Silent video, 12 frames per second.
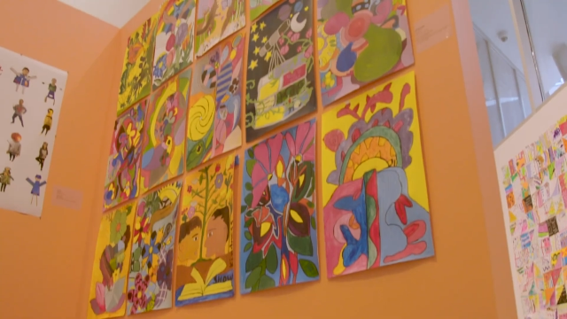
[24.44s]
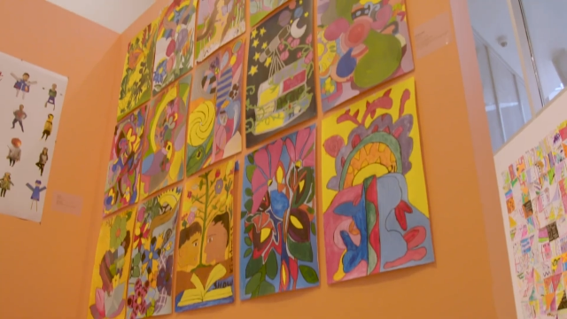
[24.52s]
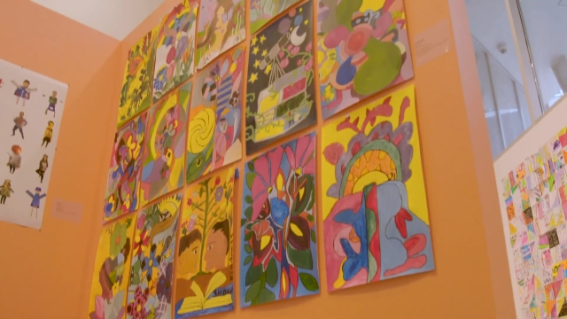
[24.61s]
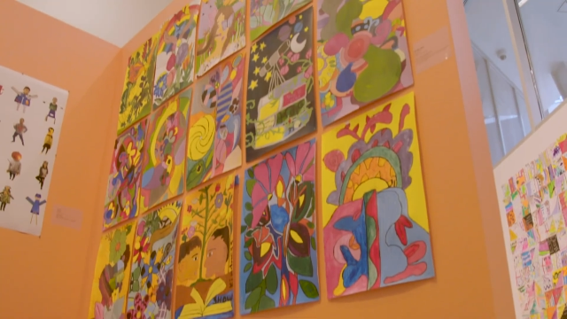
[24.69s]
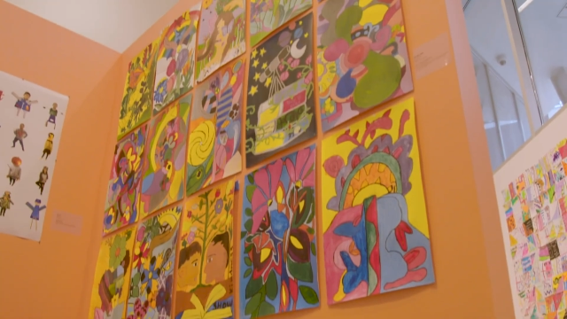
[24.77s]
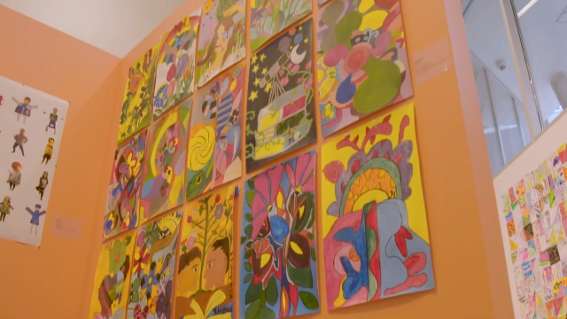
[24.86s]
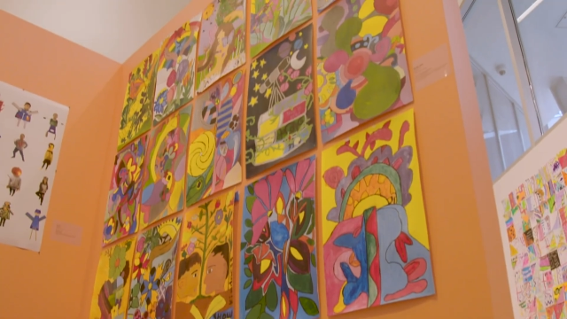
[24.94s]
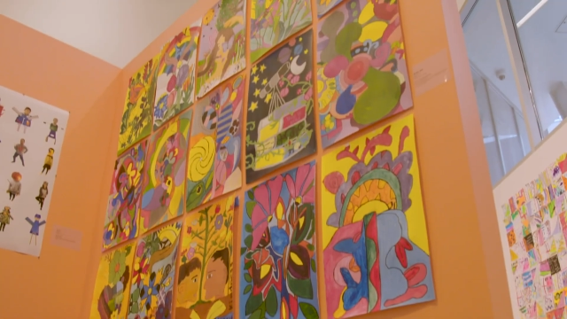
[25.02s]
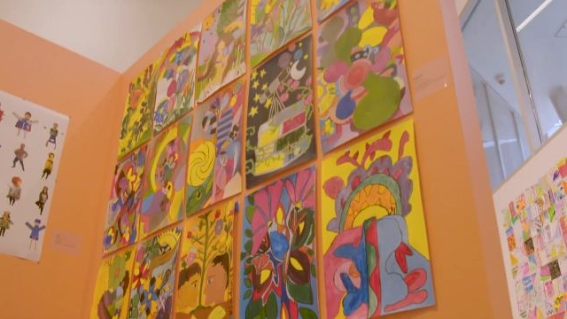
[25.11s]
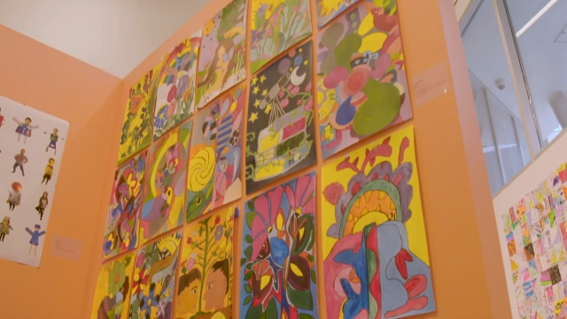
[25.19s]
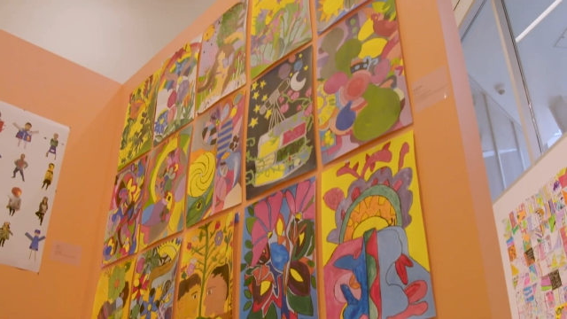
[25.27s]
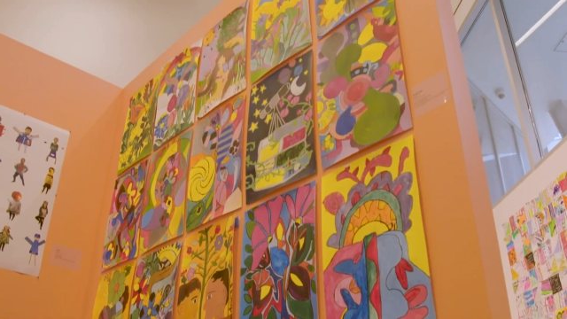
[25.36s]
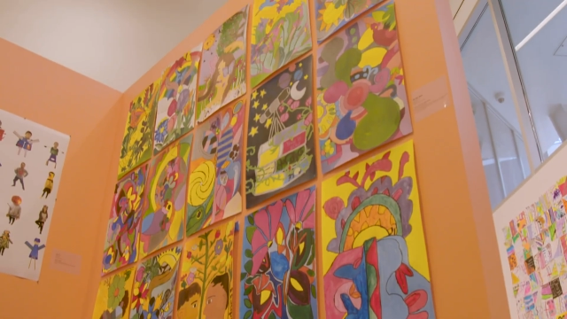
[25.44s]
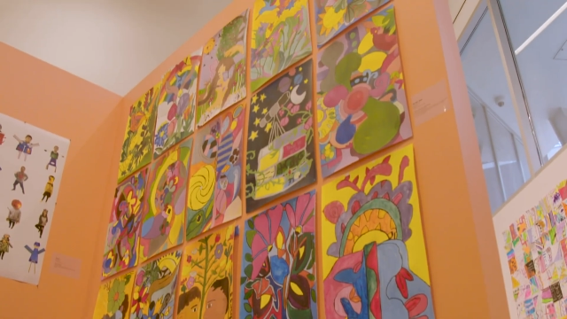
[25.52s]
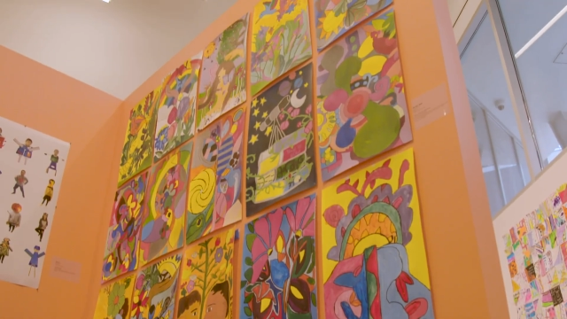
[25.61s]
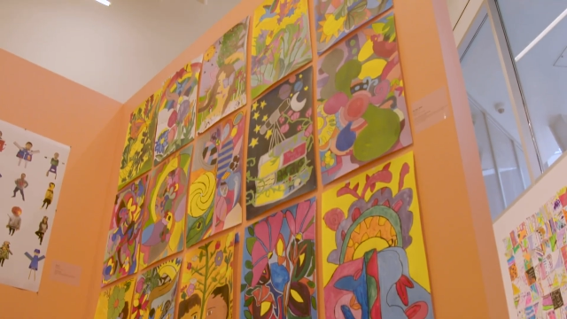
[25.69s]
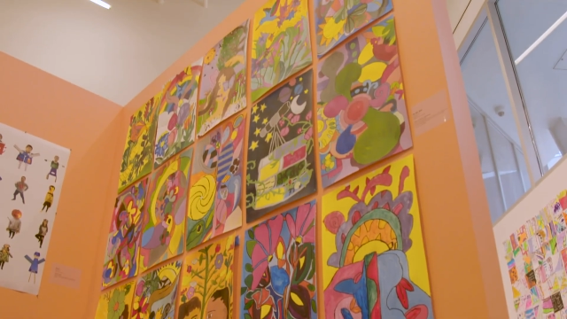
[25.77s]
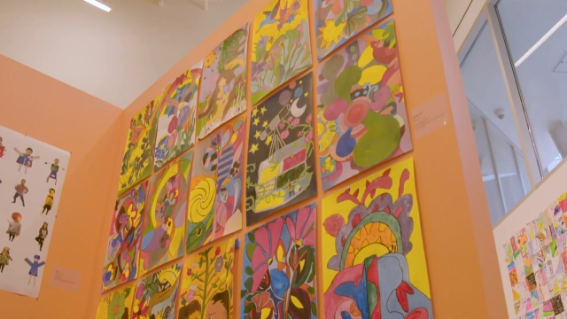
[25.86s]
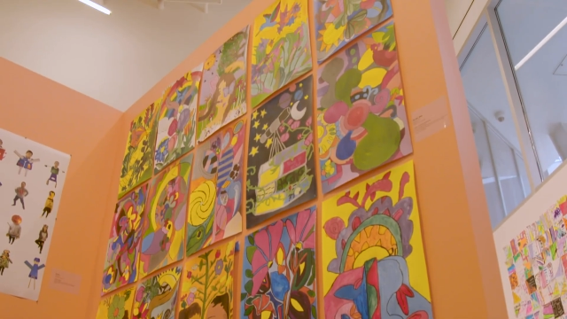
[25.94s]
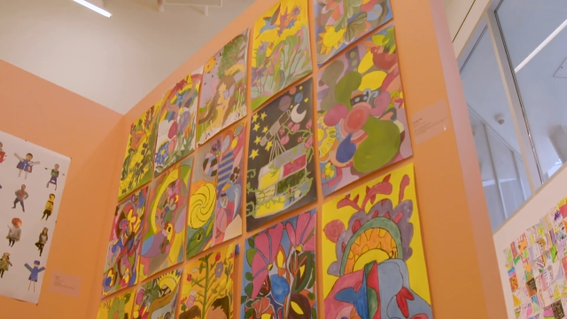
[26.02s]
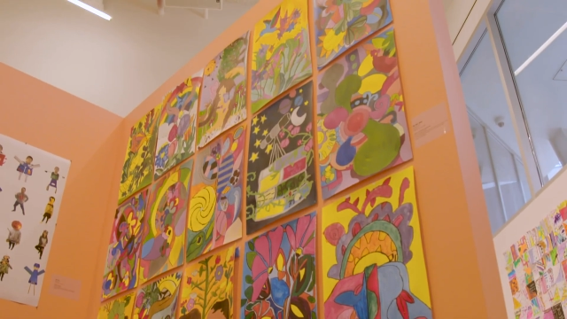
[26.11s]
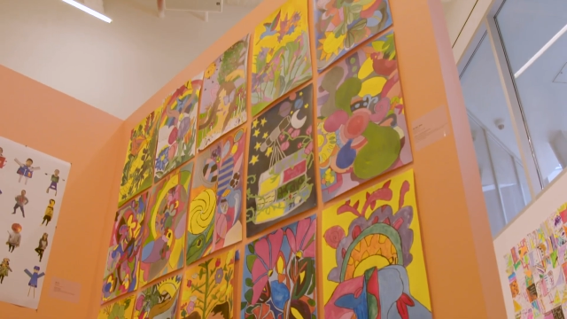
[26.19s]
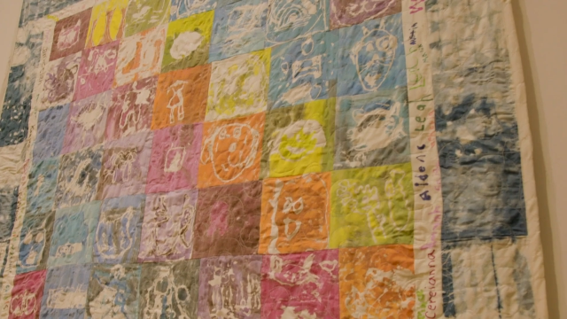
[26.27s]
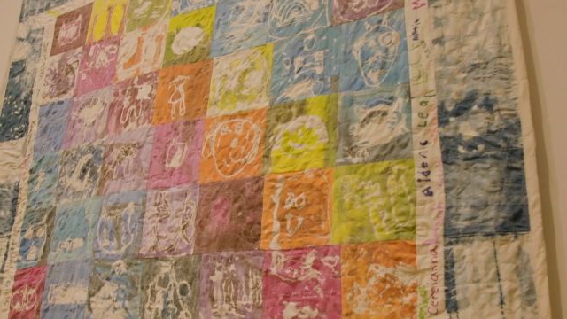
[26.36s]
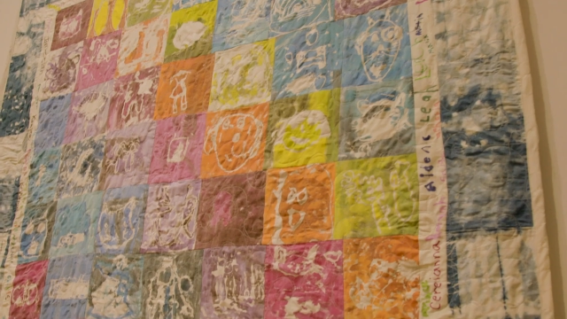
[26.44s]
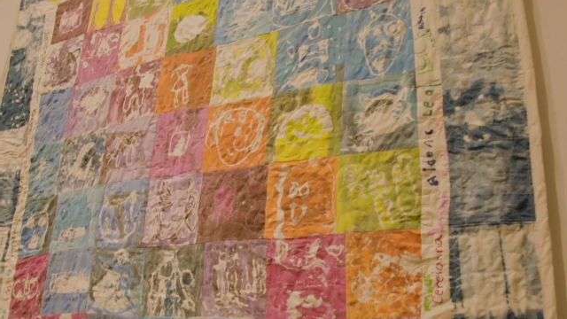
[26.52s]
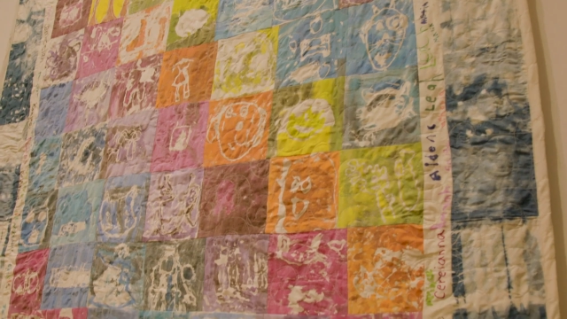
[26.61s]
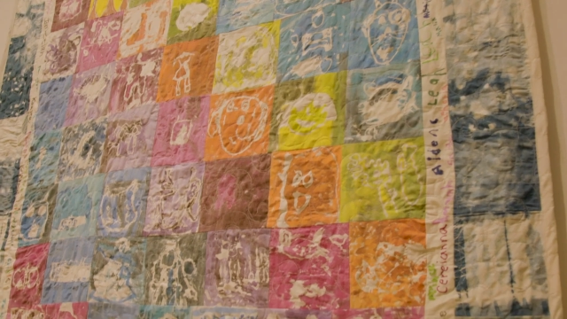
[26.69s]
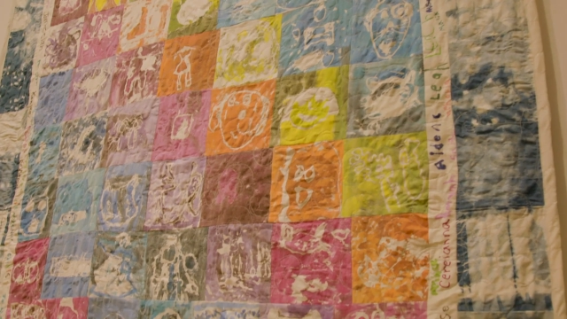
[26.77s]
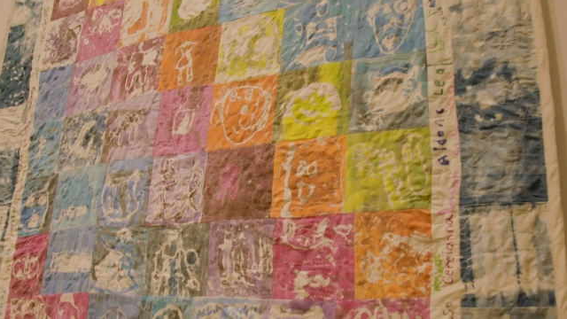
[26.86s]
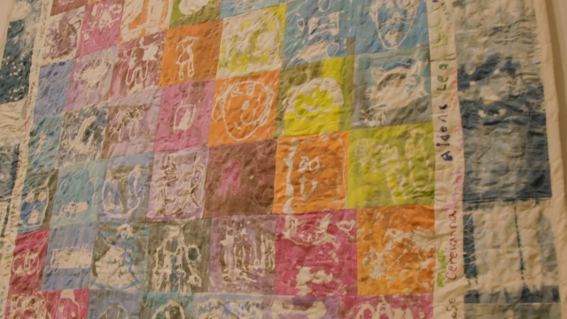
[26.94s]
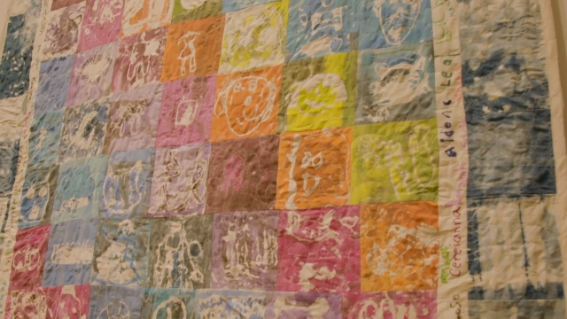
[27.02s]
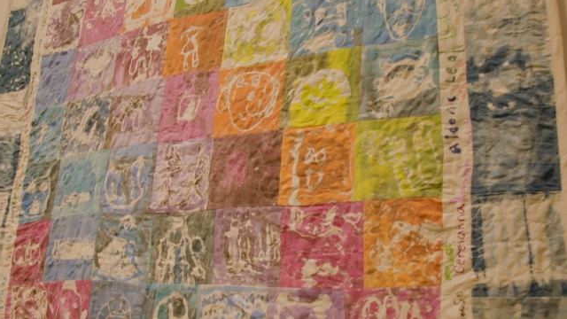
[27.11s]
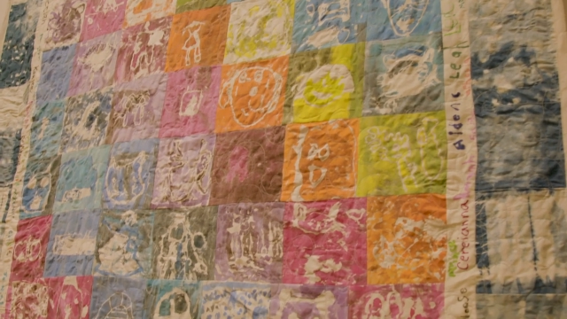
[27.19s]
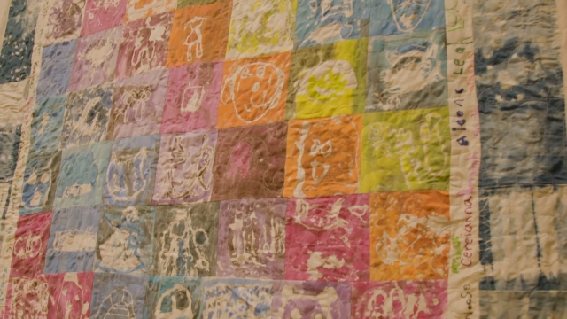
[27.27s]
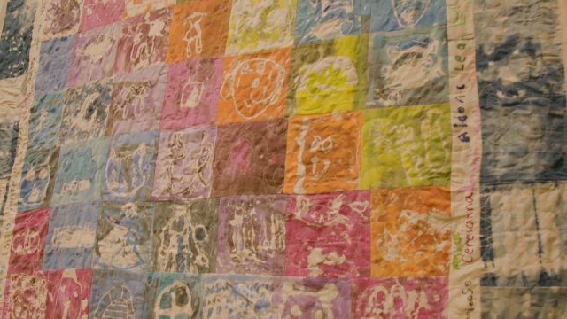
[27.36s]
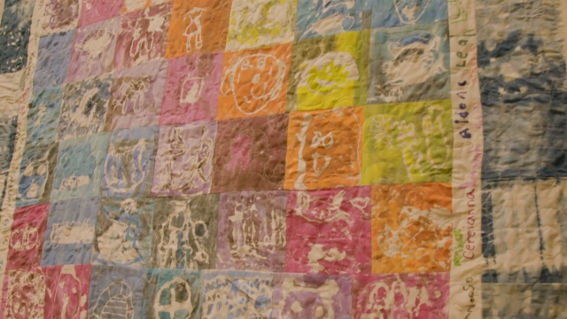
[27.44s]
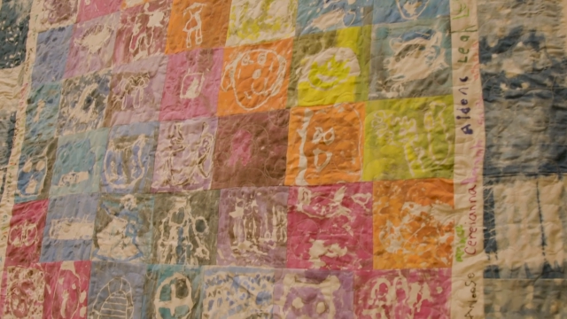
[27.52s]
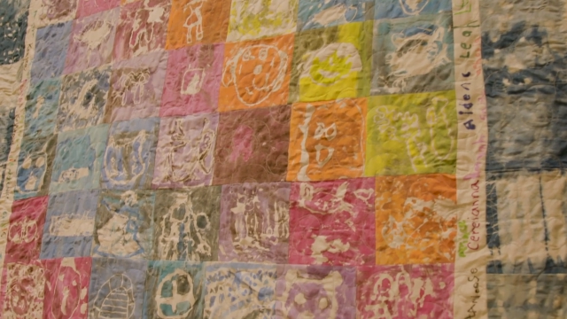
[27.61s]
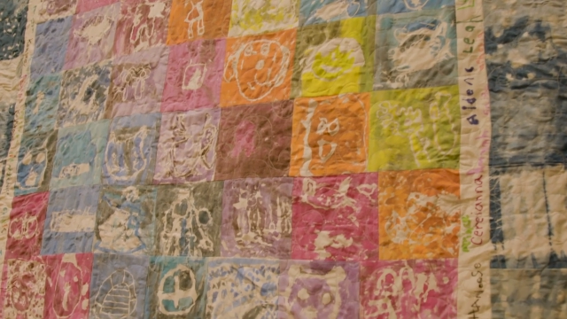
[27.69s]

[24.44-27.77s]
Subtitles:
(no speaker visible)